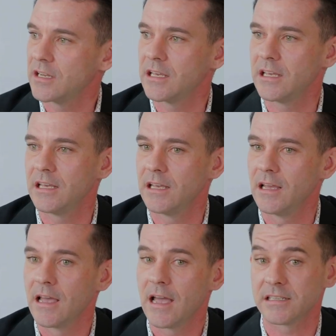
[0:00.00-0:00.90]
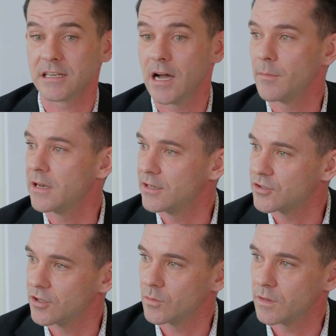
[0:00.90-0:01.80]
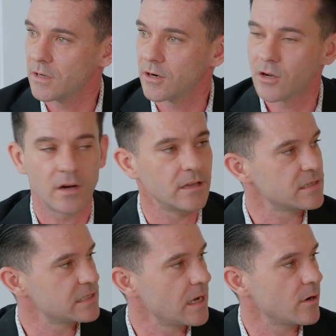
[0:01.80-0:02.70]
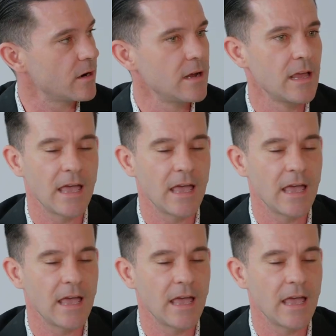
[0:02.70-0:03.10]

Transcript: He has come and interned with Miracon in the summer,